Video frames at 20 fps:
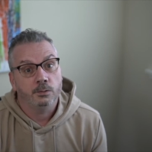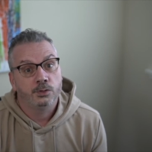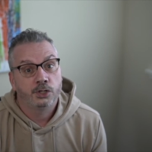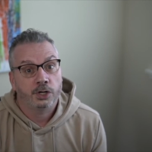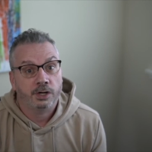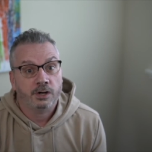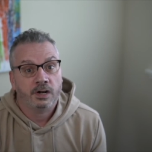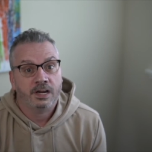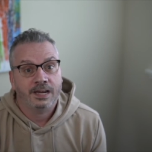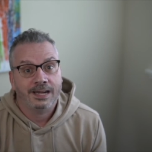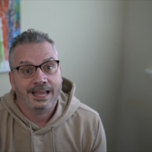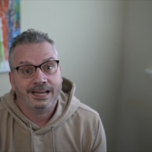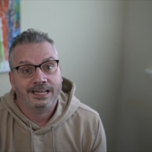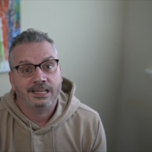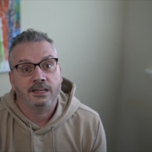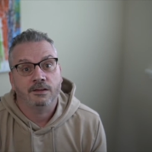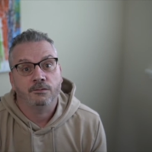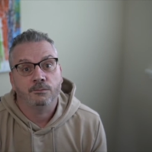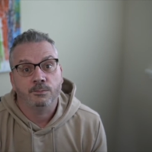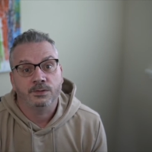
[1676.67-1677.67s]
Sugar Connect
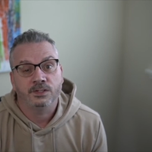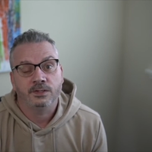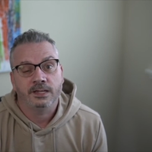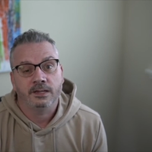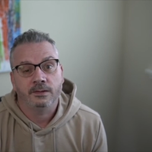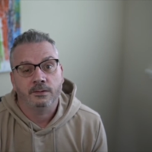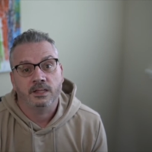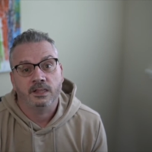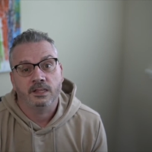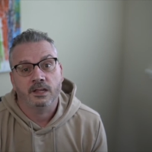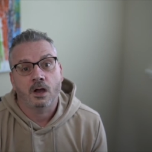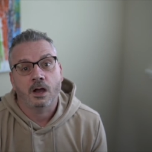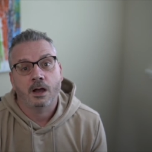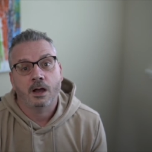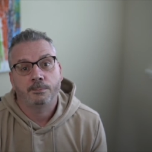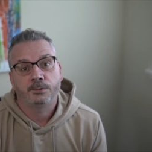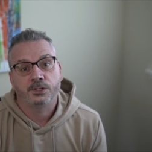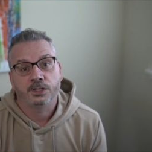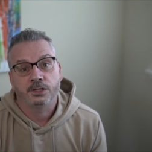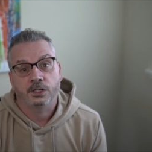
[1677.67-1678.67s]
gives me the
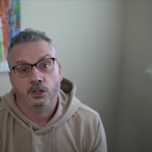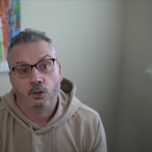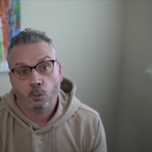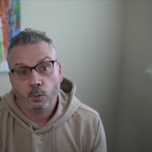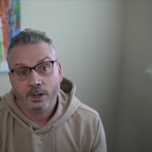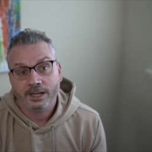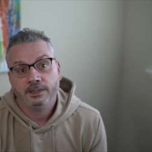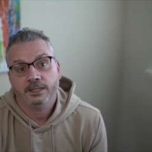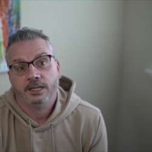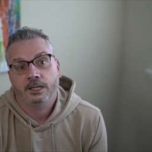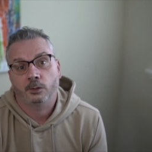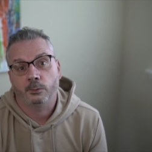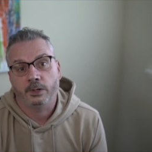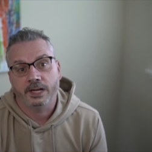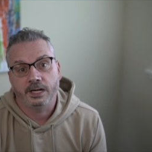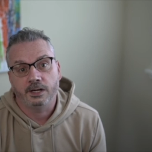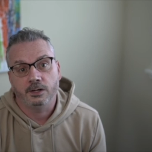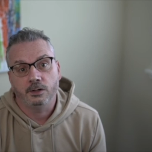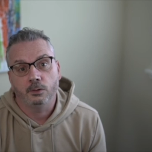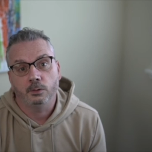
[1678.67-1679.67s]
option to quickly
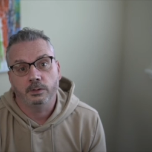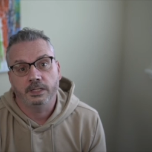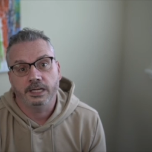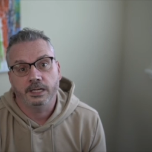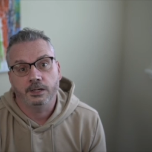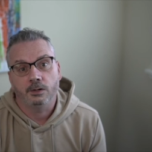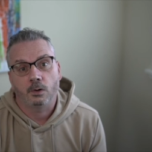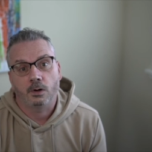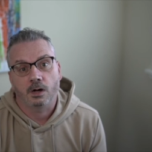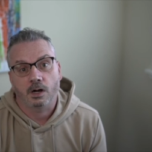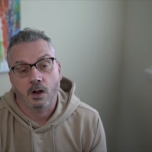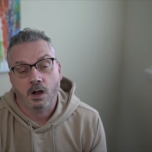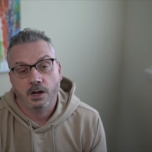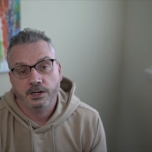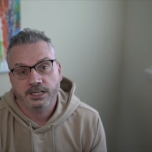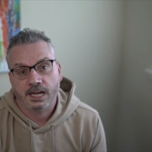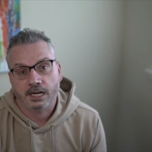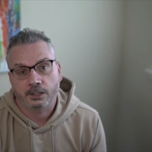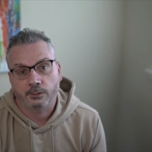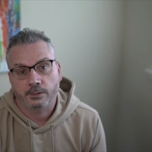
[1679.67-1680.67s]
create a new lead or a
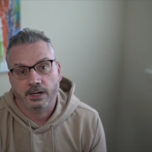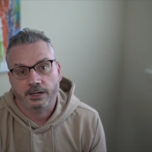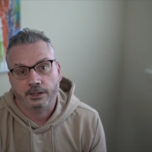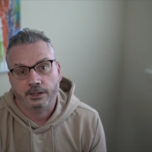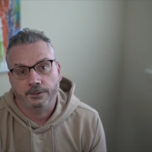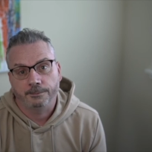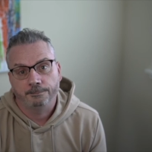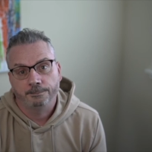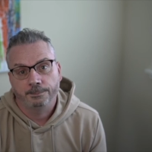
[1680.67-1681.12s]
contact record,